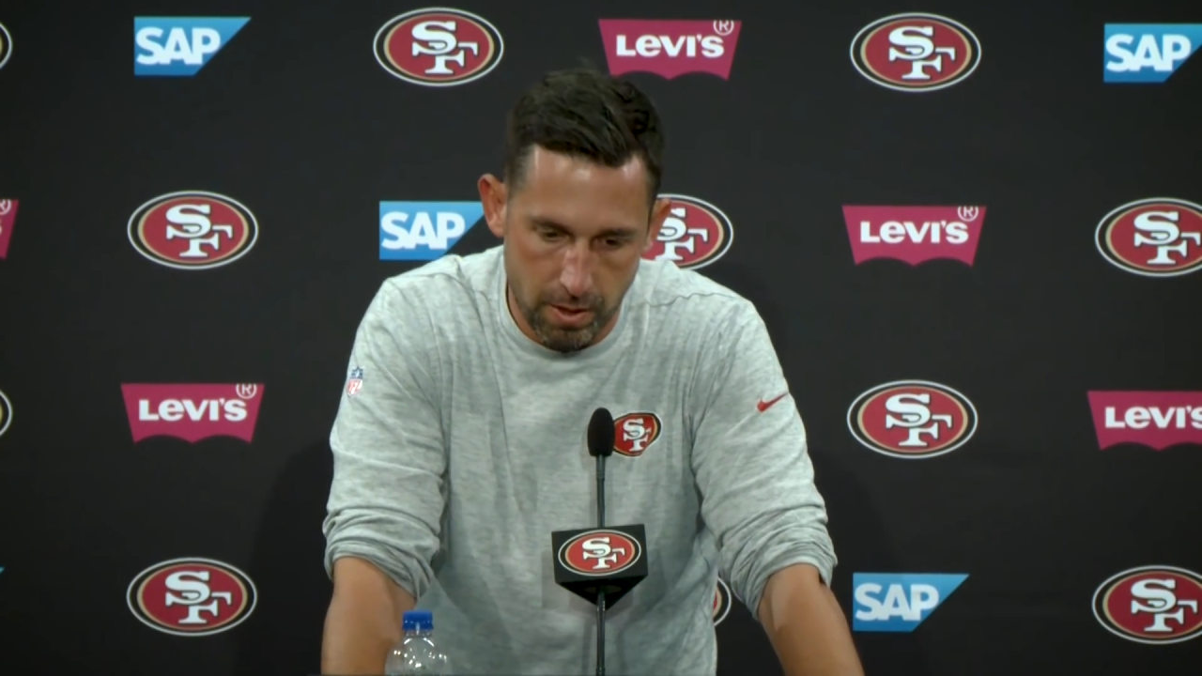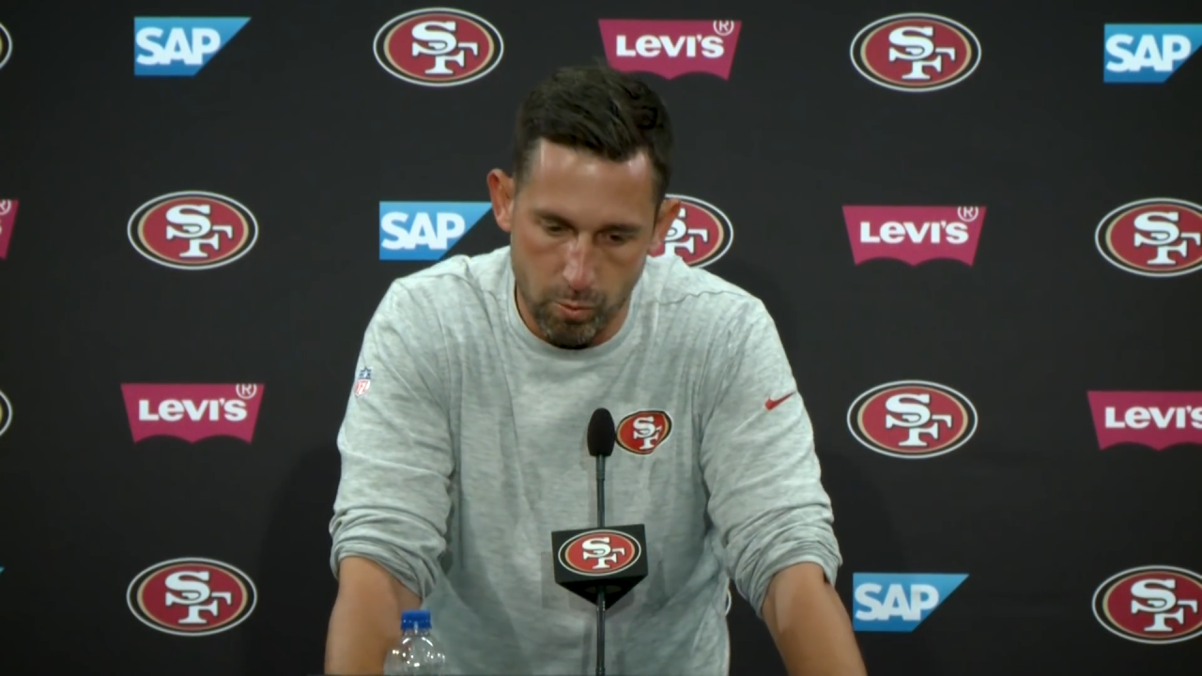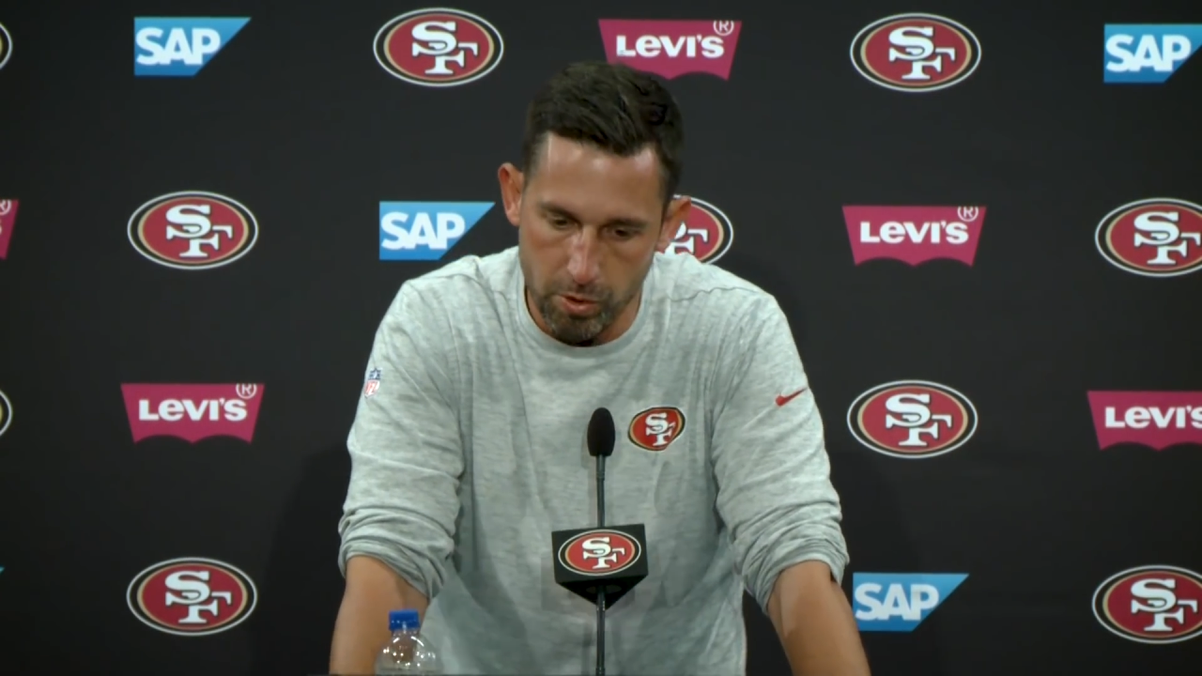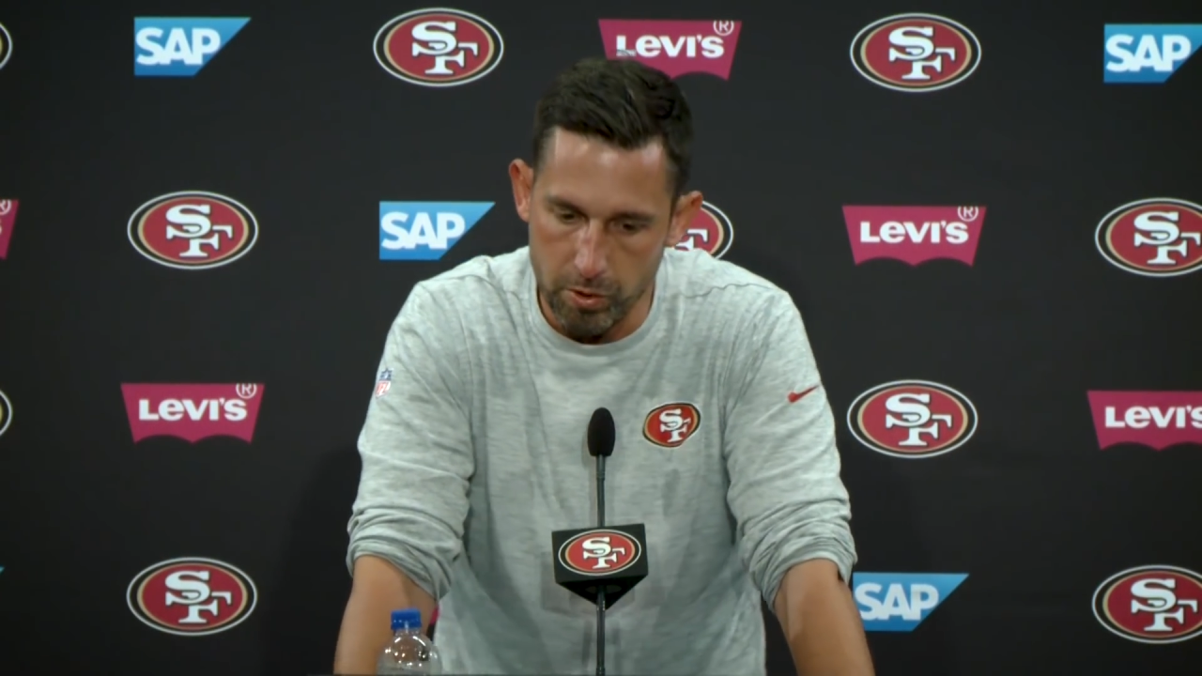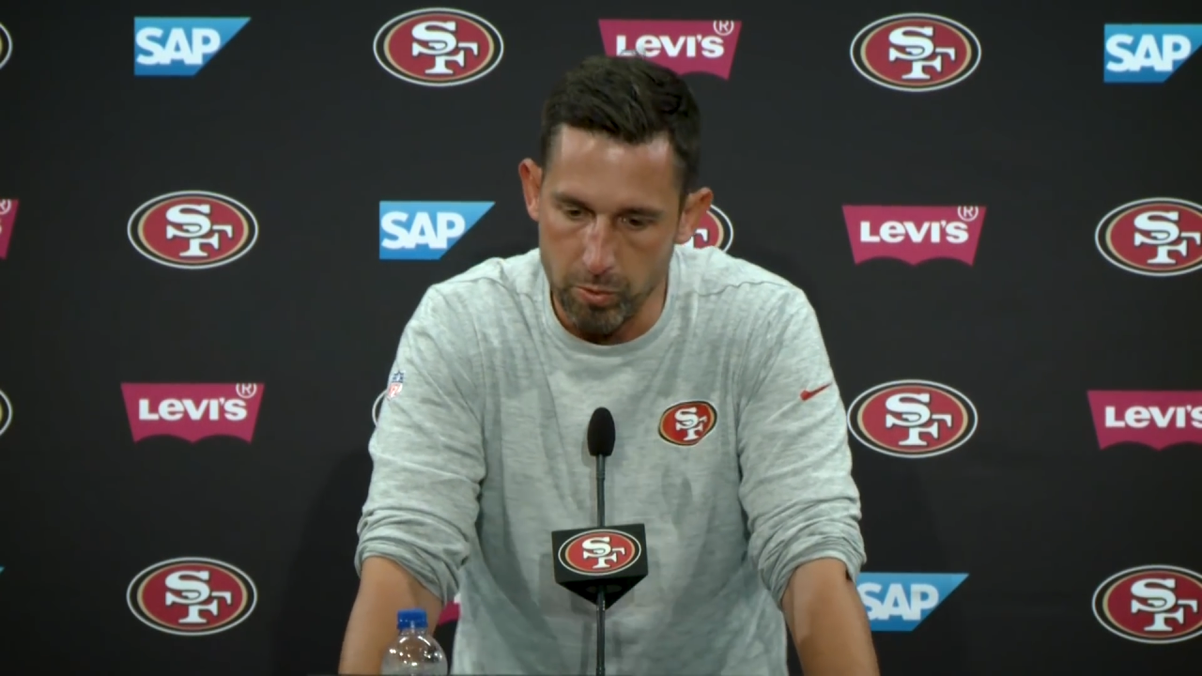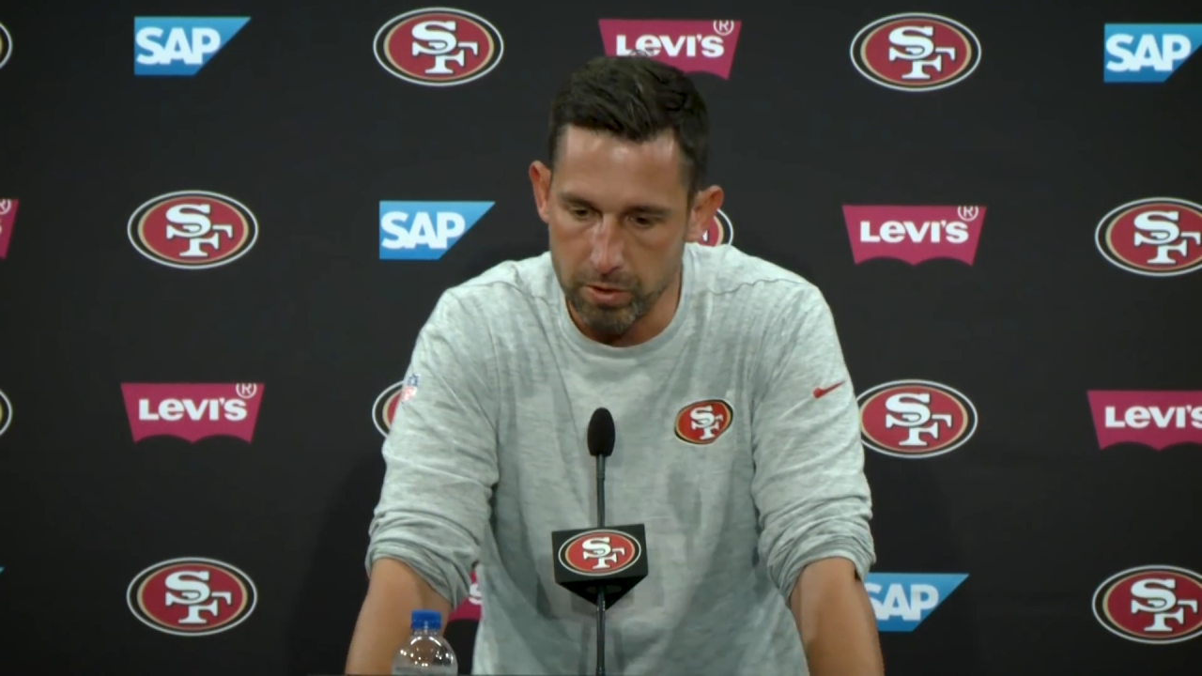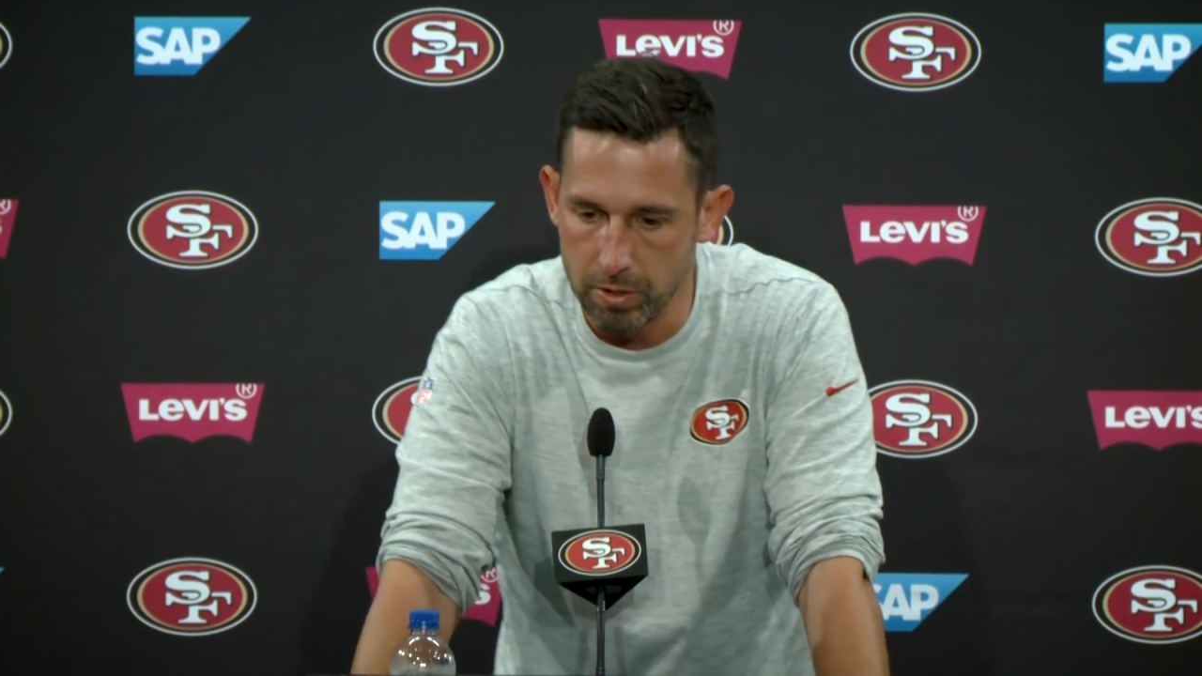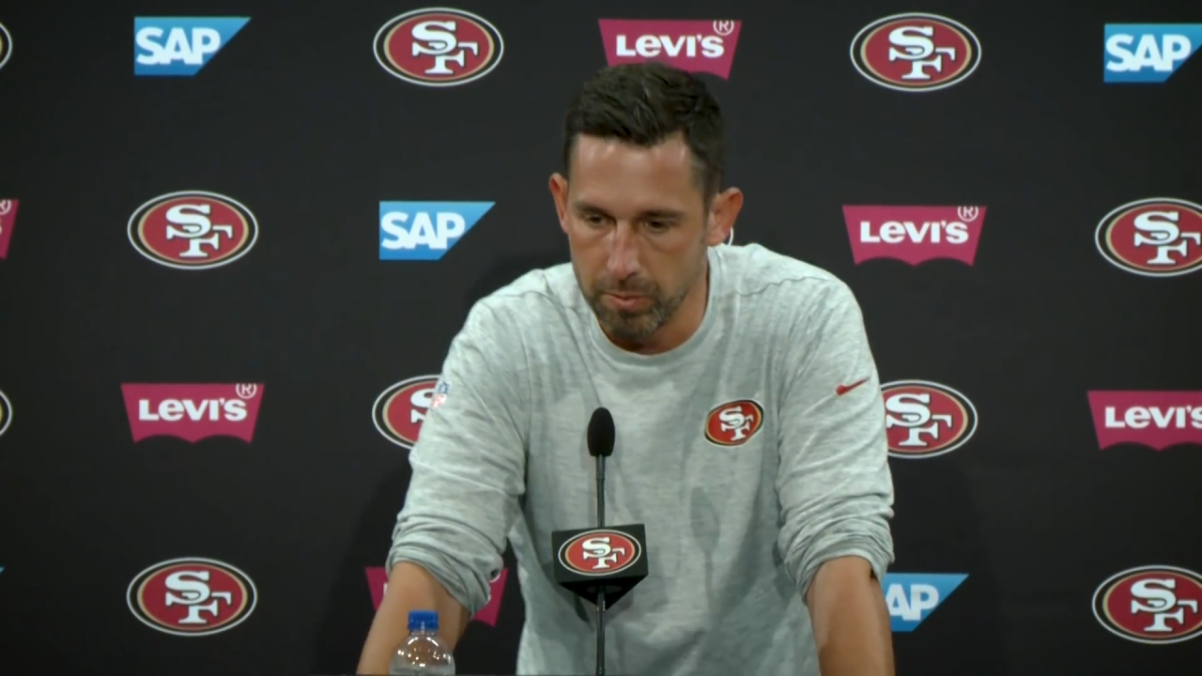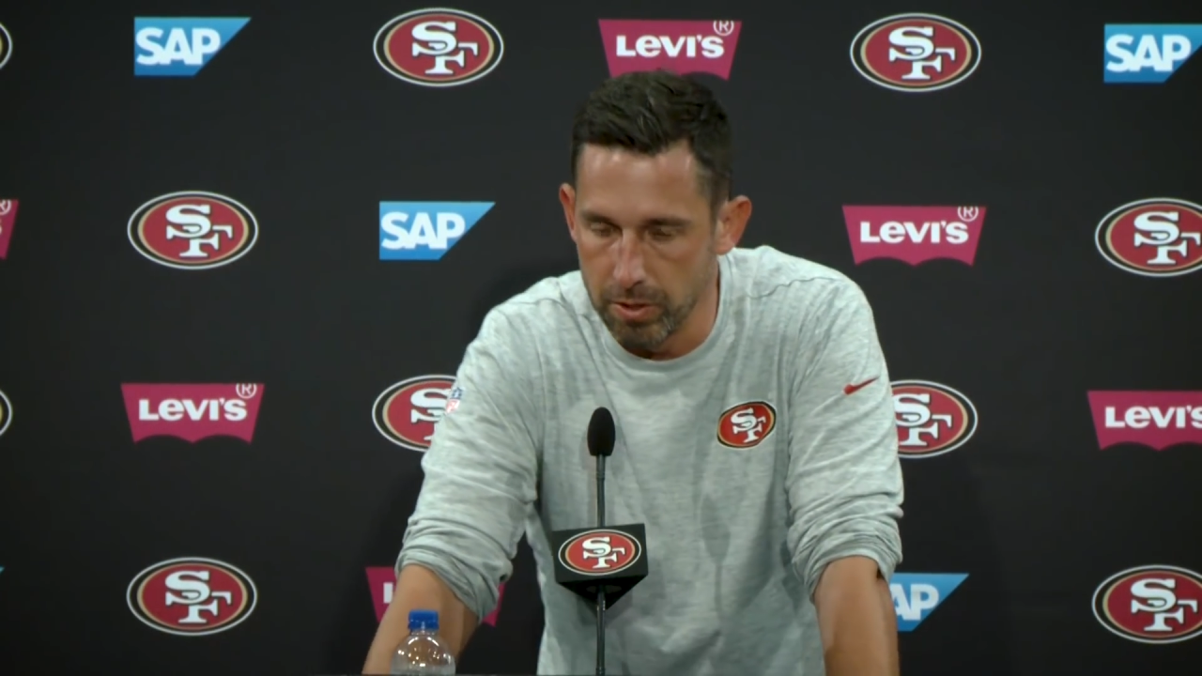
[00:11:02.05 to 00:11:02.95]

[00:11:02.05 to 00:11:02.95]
working with him